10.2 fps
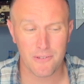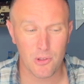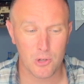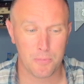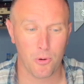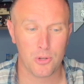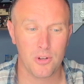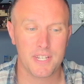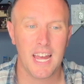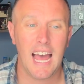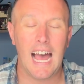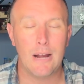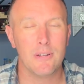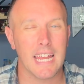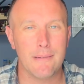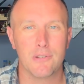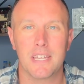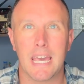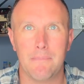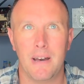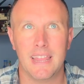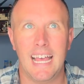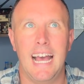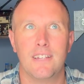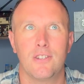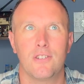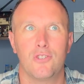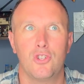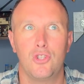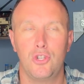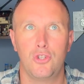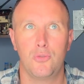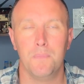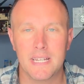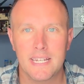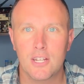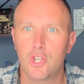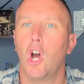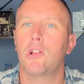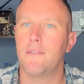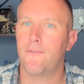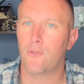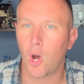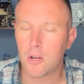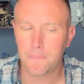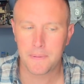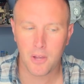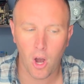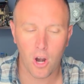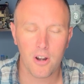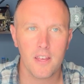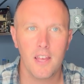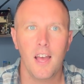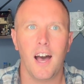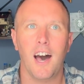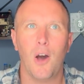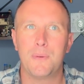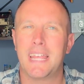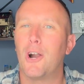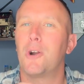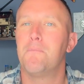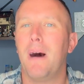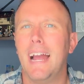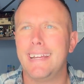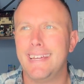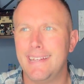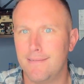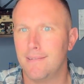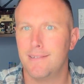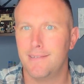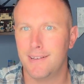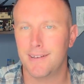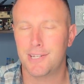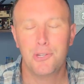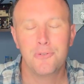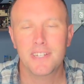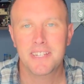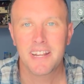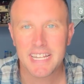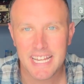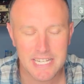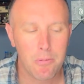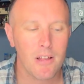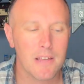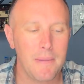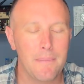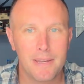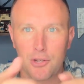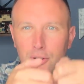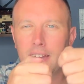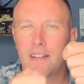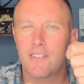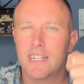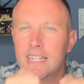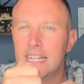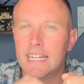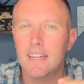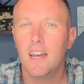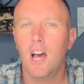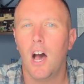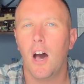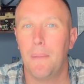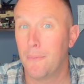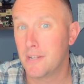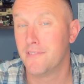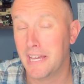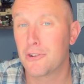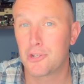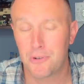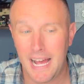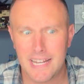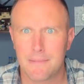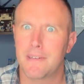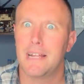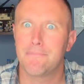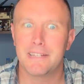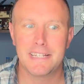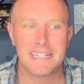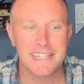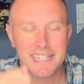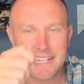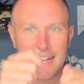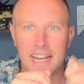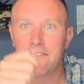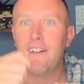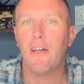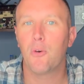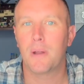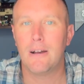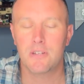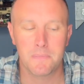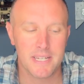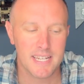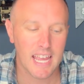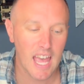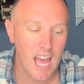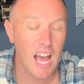of those portraits. I was able to get my last missing chocolate frog card with that Hermione student study desk Polybag, because you can kind of see, I went to the Lego store and asked them, can I please see these? And I kind of found the one I was missing.